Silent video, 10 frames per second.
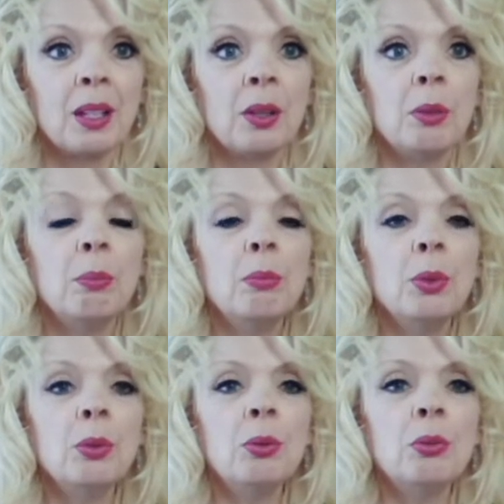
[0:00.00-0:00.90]
The
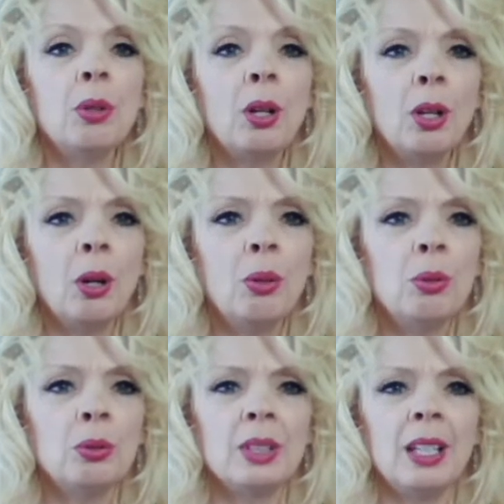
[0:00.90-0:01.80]
moon
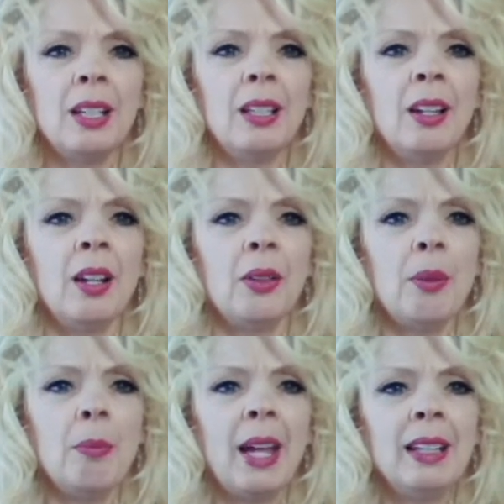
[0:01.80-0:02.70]
glows in
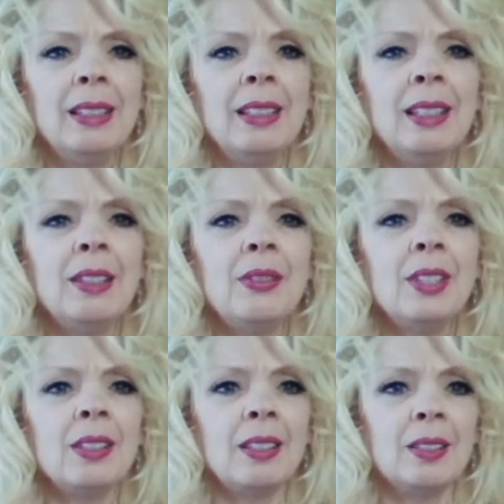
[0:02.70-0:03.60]
the
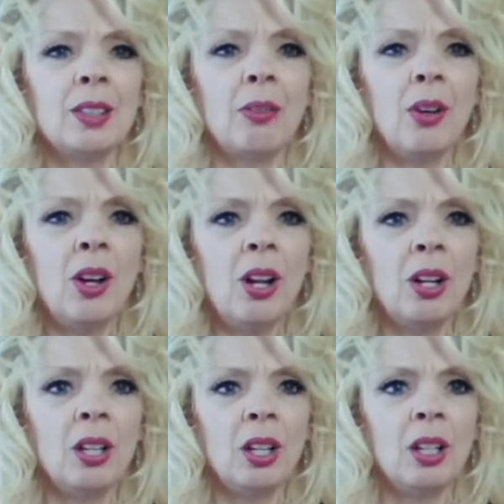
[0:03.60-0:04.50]
magnificence of
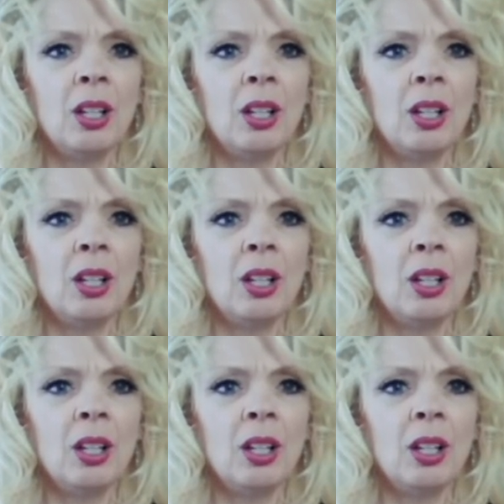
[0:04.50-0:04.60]
all,